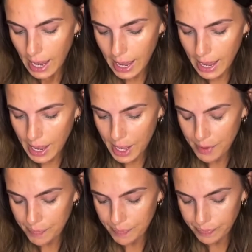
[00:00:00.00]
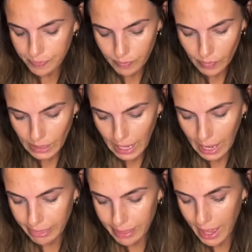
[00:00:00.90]
Um,
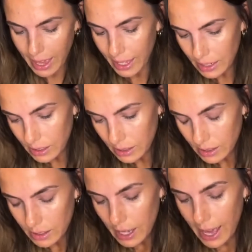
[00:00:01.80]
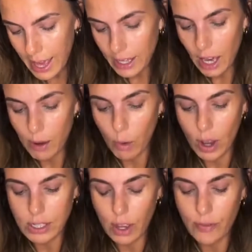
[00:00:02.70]
and then hair care
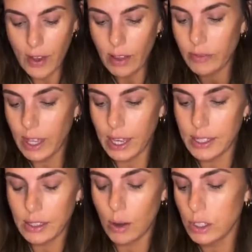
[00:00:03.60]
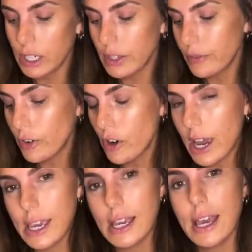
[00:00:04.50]
wise, I found this. I was looking for
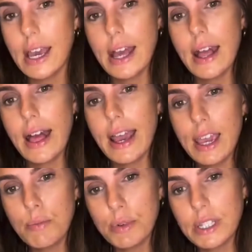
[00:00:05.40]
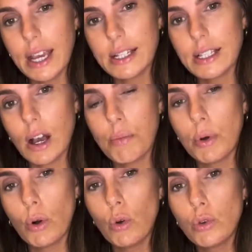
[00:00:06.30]
a heat protector,
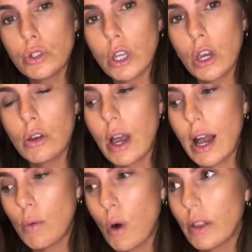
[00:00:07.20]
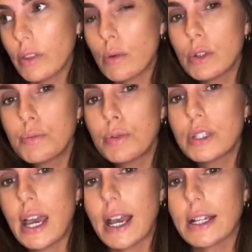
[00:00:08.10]
but also one that would
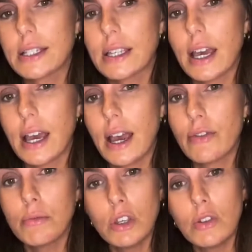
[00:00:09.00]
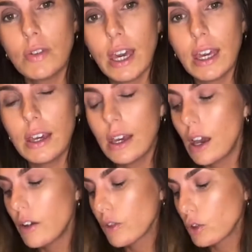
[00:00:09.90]
protect uh, from UV
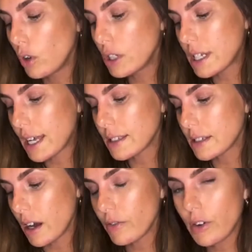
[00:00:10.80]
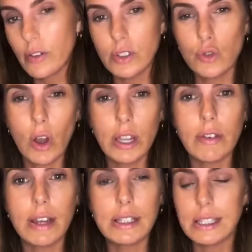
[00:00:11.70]
for on holiday and stuff rather than drying
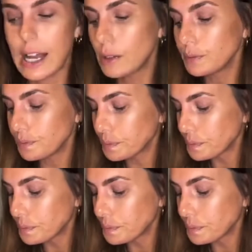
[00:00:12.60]
your ends out.